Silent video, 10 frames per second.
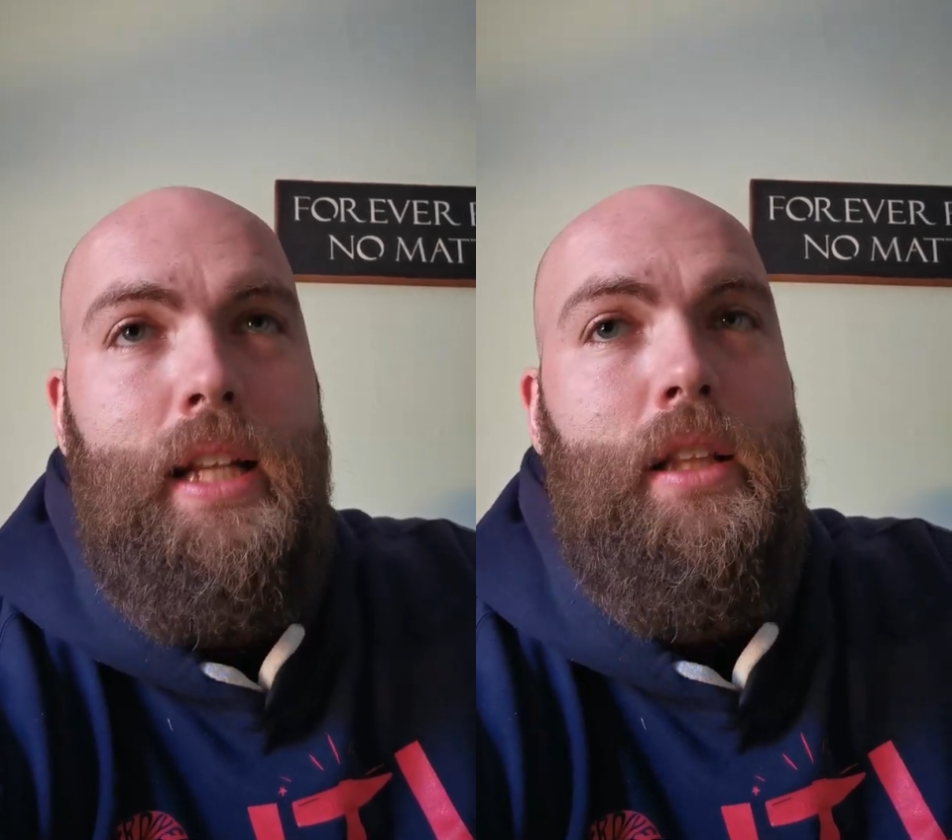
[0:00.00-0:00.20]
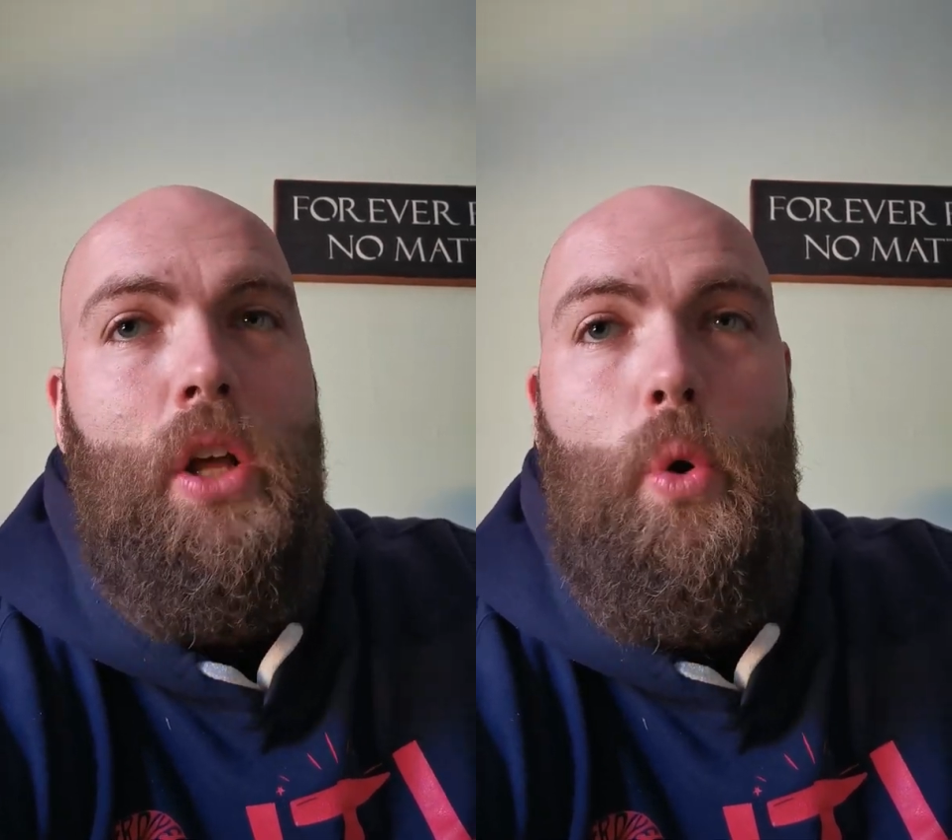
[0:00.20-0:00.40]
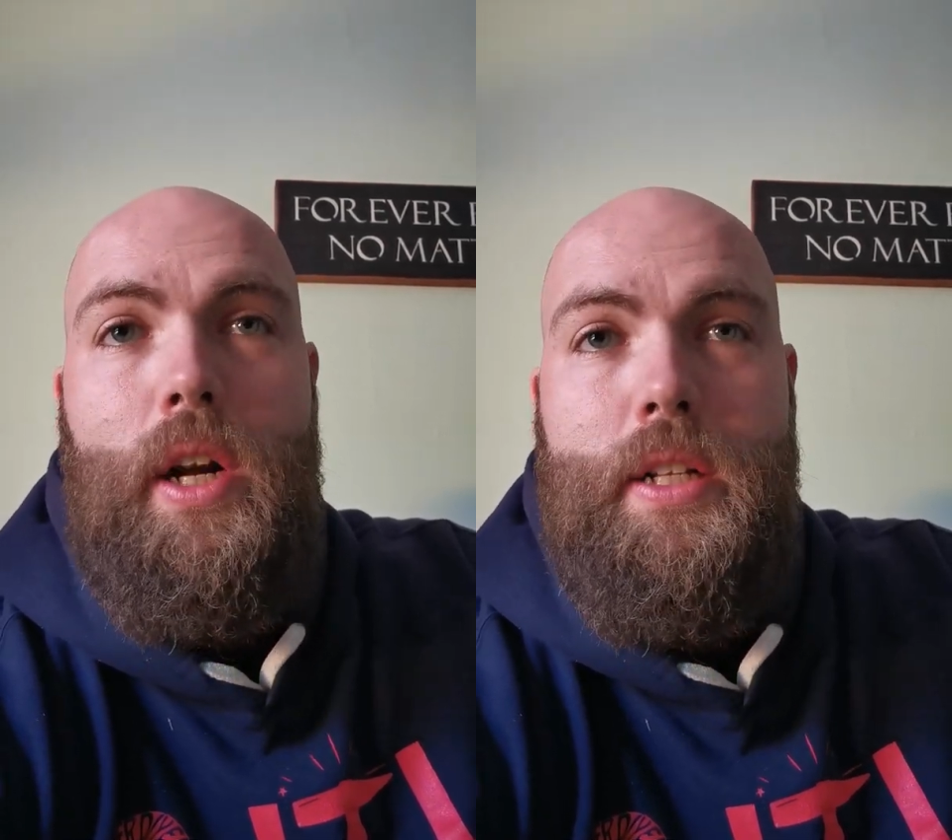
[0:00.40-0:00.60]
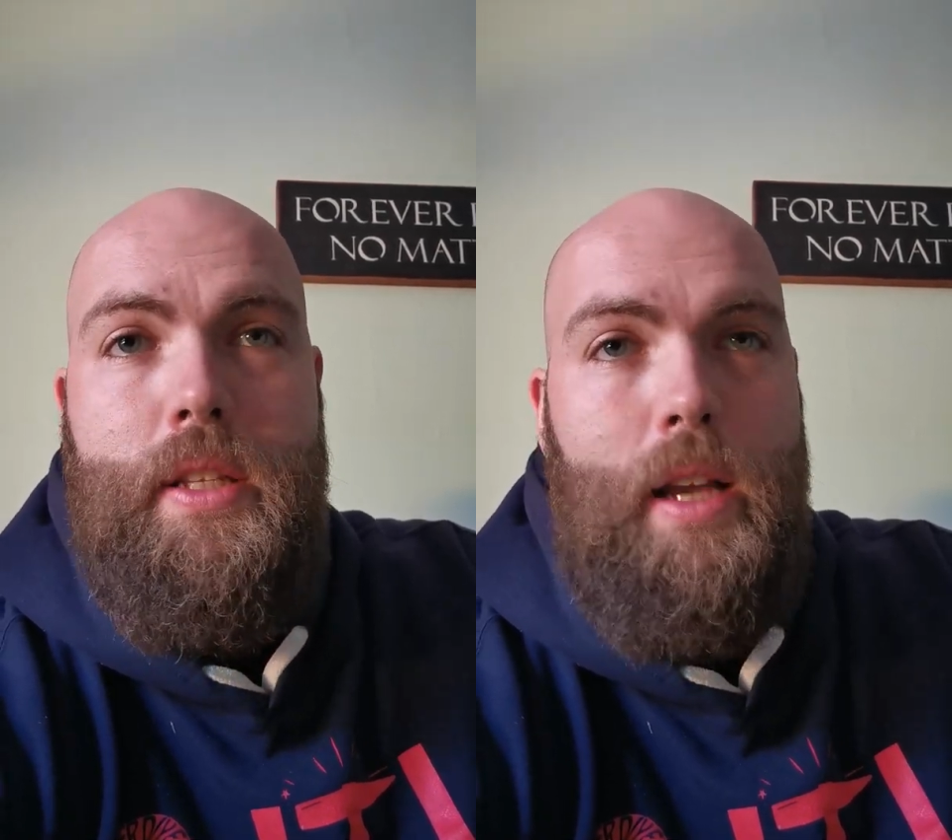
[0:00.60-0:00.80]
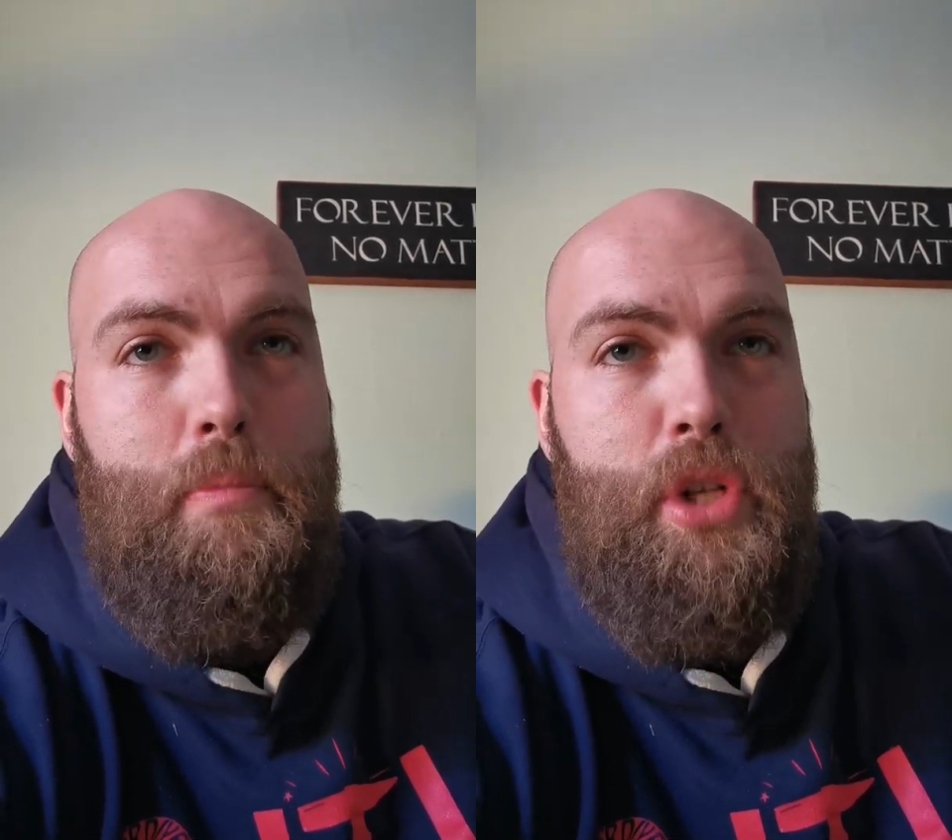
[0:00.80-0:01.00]
and lower
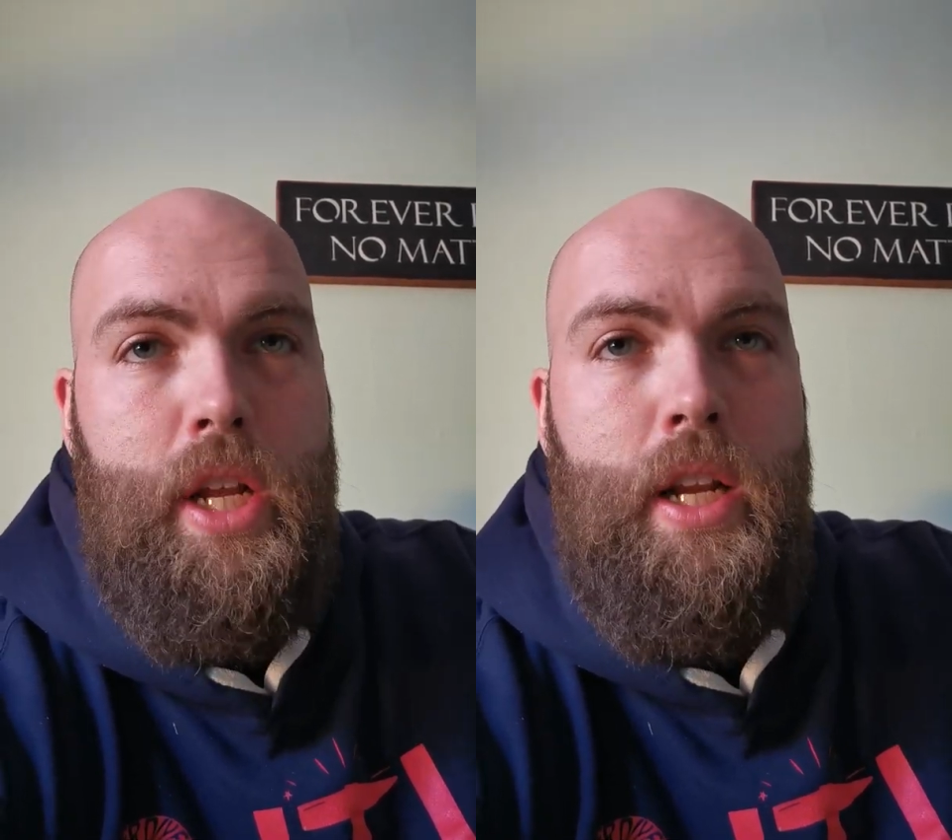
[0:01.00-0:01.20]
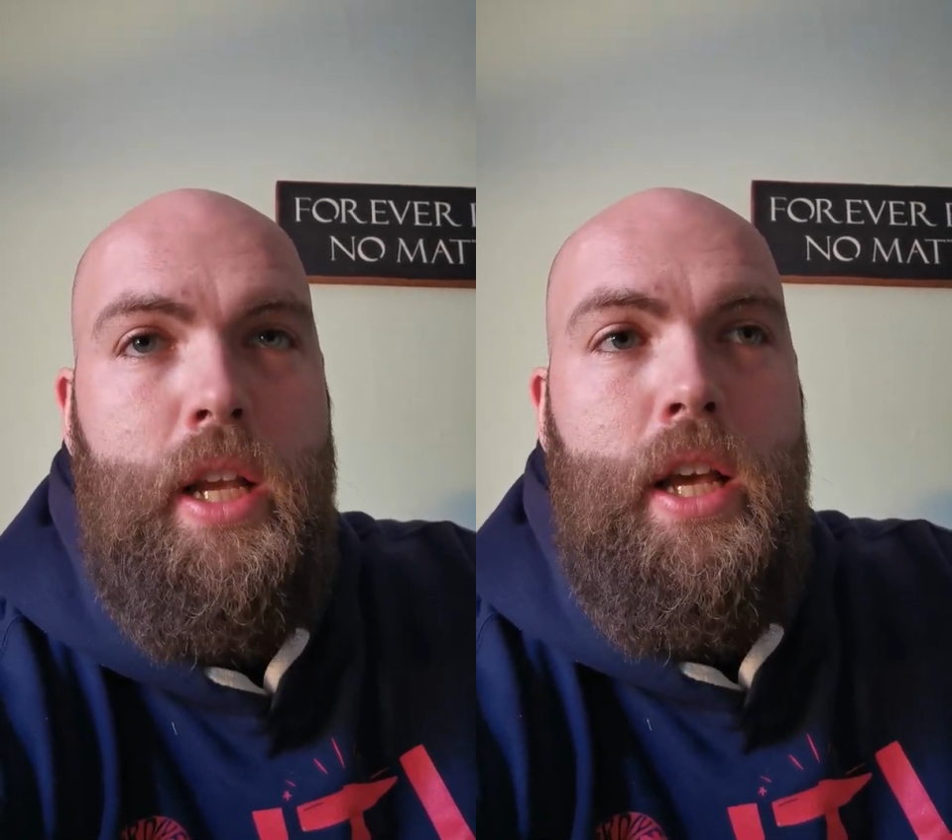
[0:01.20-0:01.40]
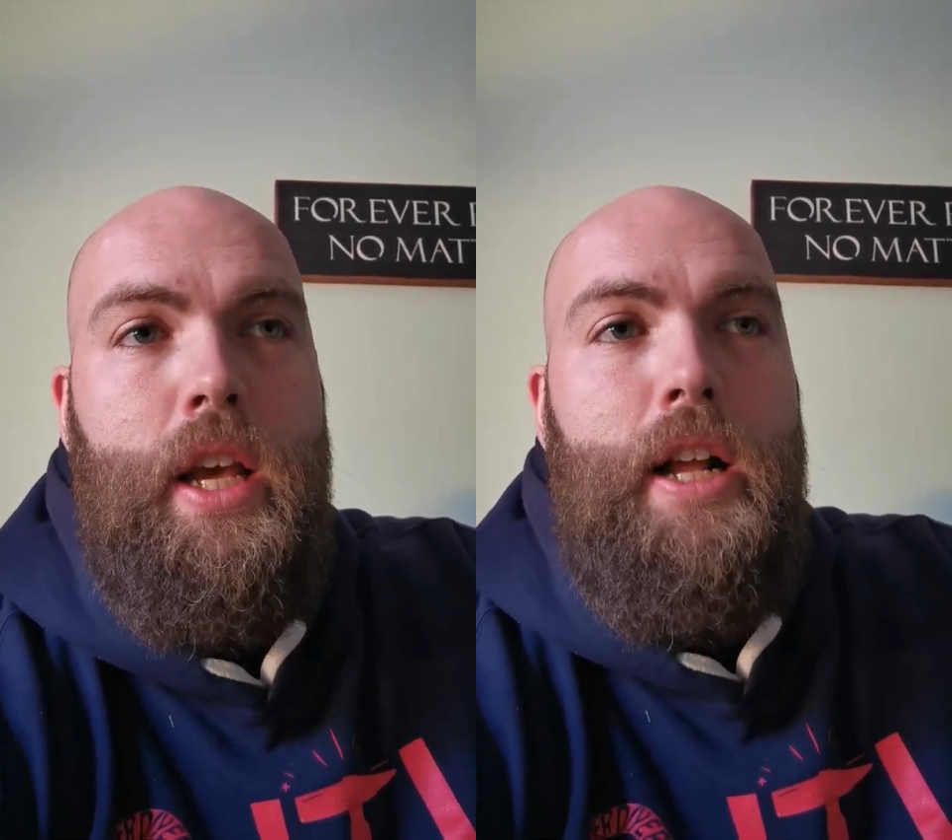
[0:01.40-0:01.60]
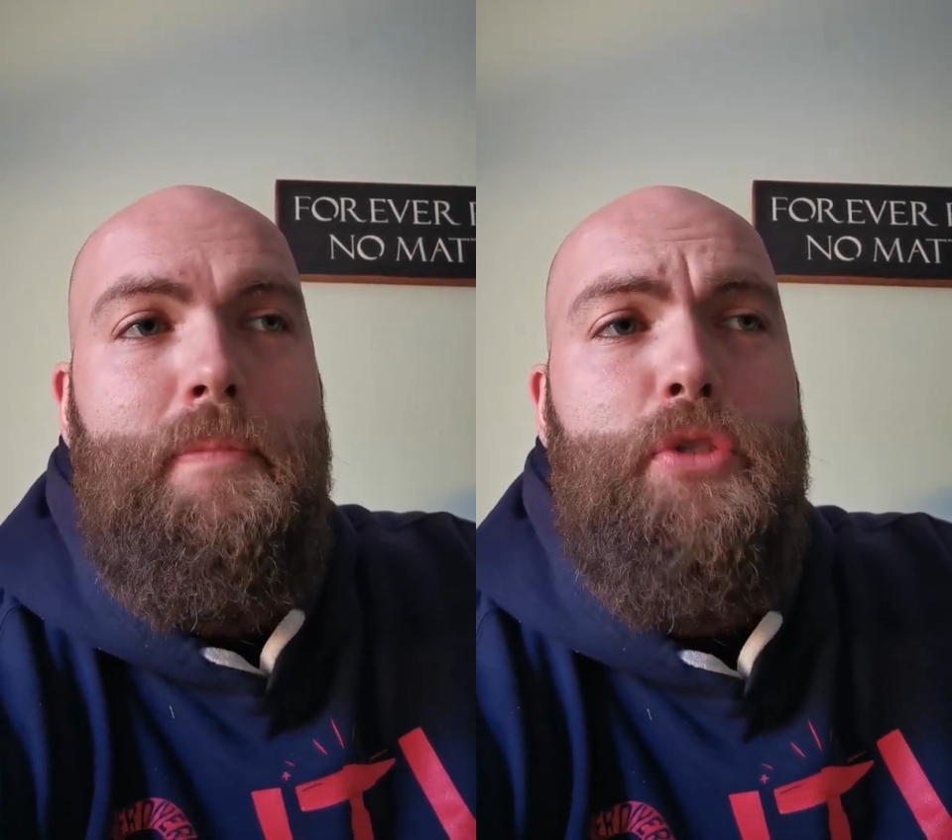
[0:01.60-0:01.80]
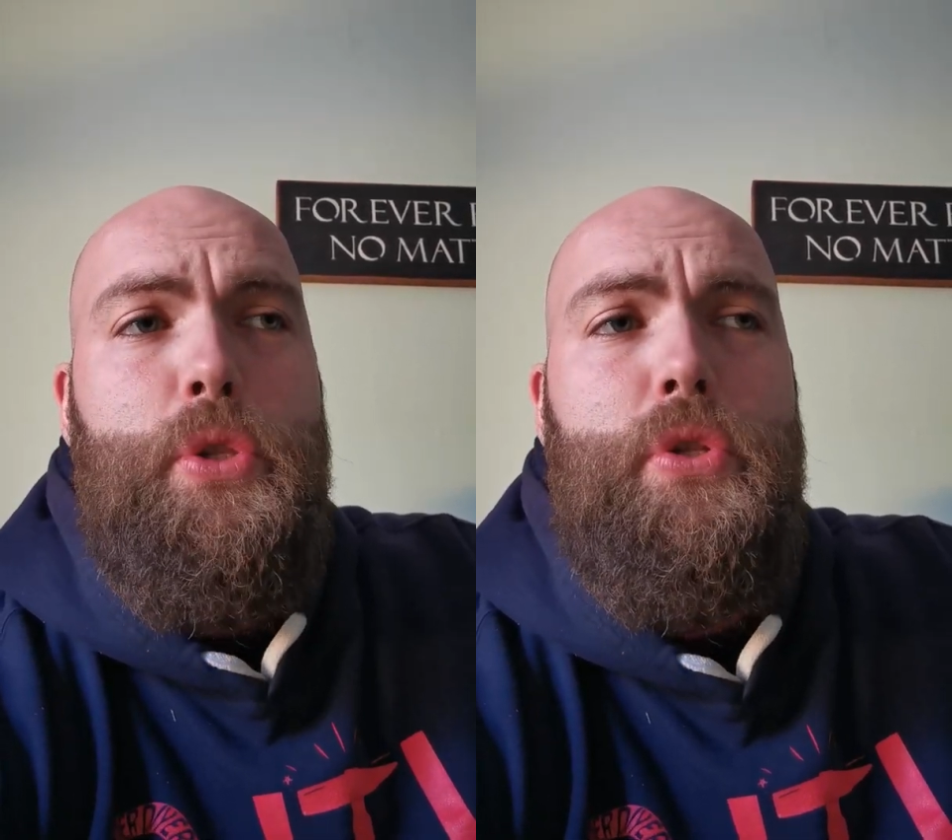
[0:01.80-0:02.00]
consumption.
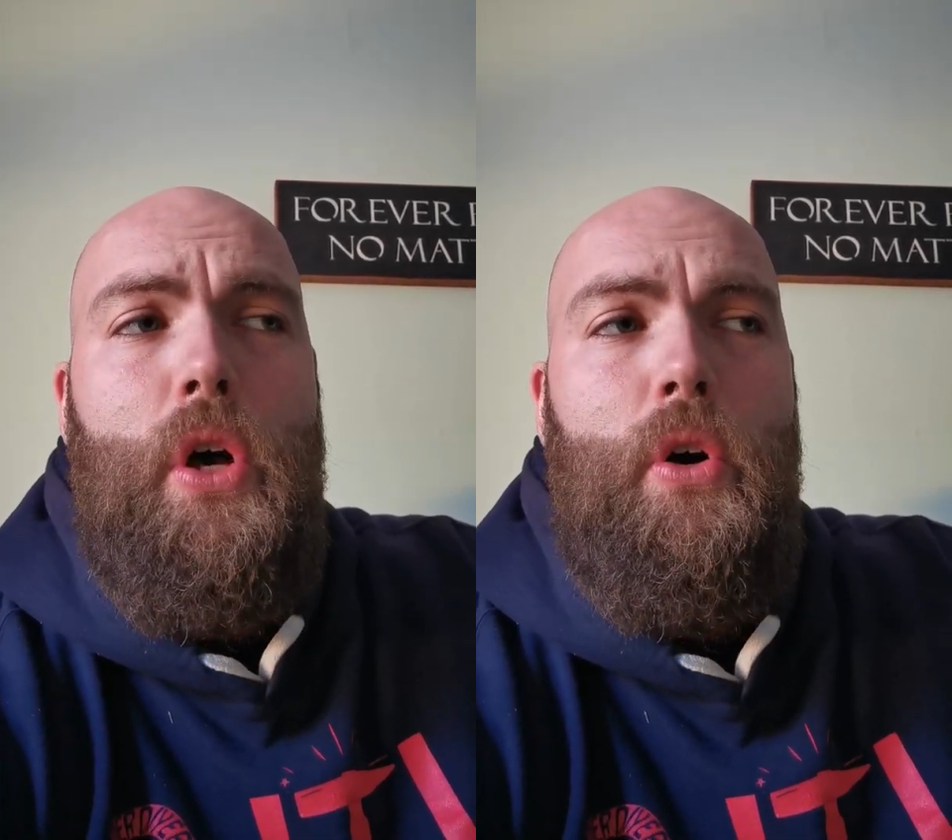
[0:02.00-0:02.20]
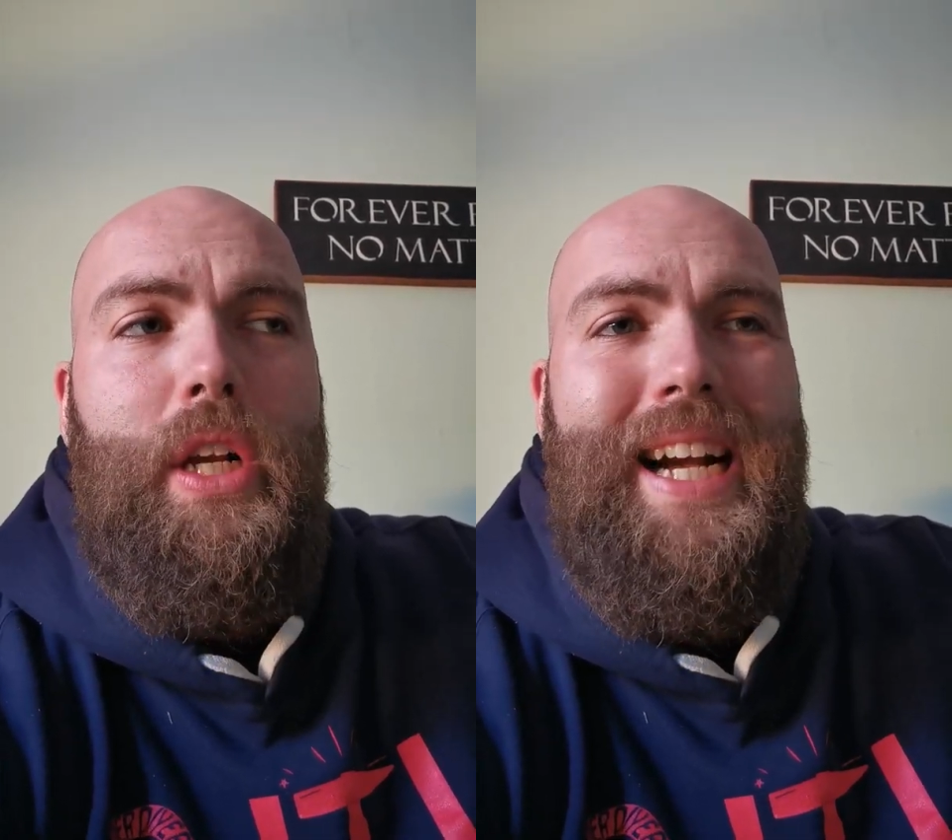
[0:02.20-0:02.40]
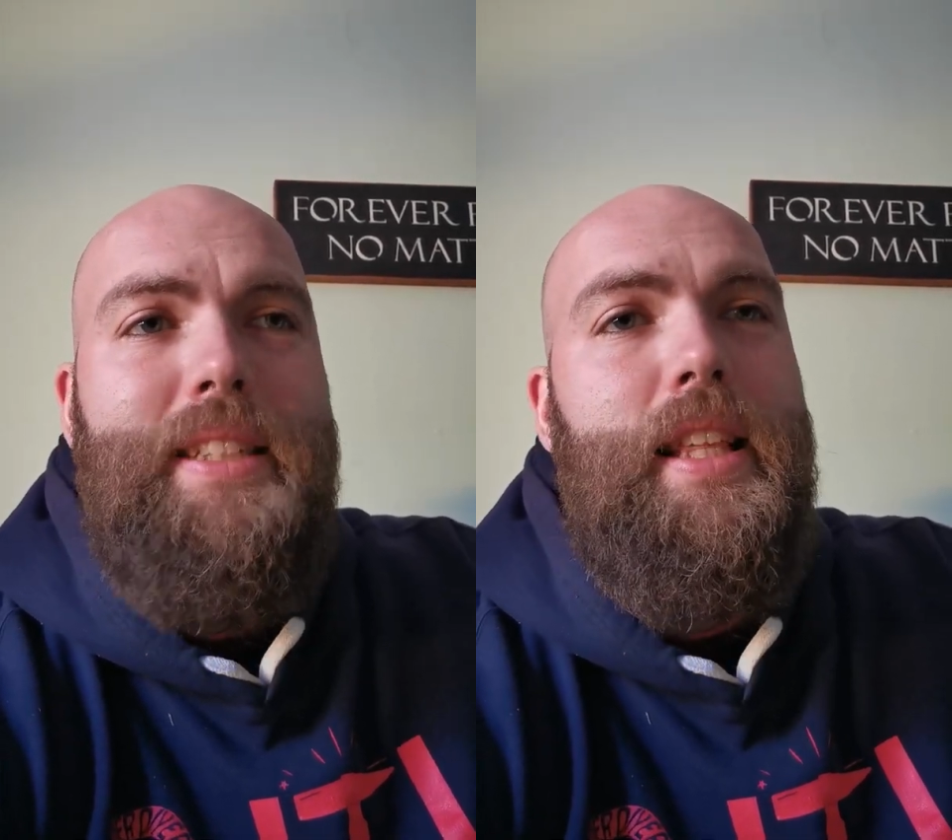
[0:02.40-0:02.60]
So there's all kinds